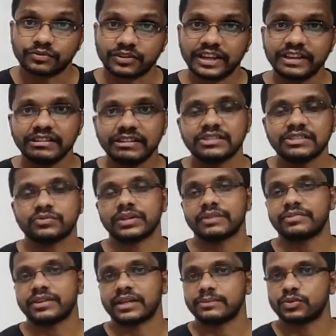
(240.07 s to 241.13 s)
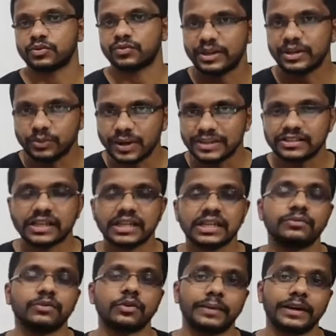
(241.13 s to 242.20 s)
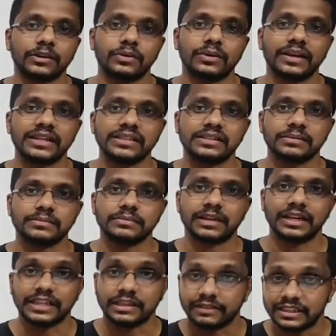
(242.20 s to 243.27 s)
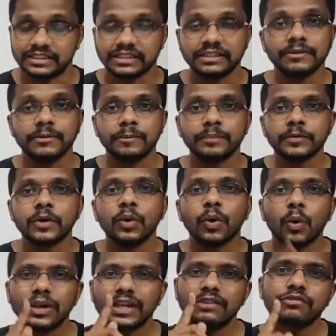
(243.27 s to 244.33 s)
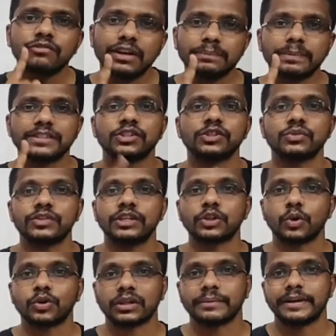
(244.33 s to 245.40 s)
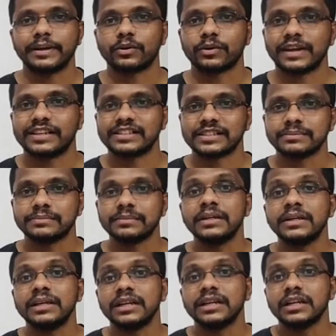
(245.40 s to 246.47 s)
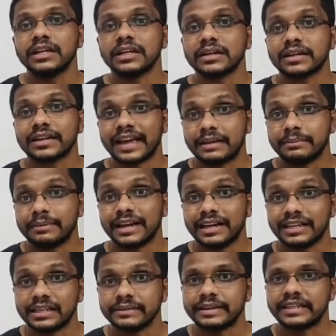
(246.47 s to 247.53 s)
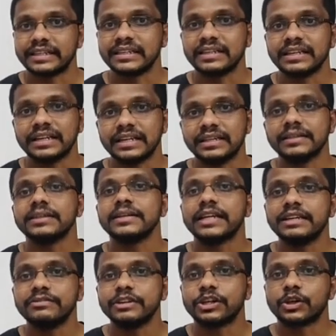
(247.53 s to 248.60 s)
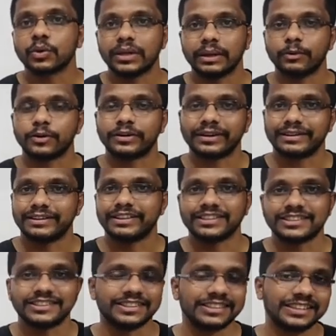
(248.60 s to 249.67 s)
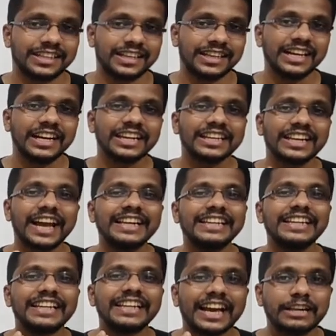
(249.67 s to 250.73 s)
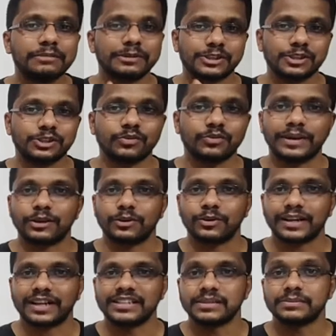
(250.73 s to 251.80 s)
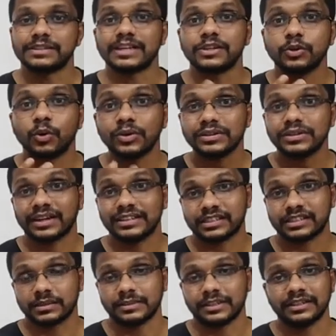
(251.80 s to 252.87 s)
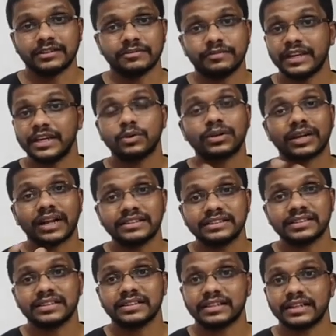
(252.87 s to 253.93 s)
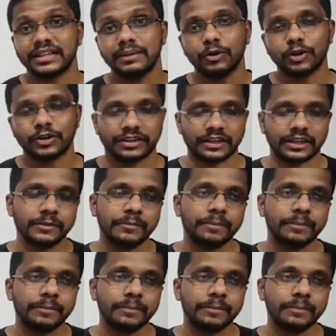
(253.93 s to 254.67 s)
techniques, different types of advanced techniques for microorganism cultivation, only 1% of the total microorganism can be cultivated in vitro laboratory conditions. 99% of microorganisms are non-culturable. We cannot culture it in the laboratory.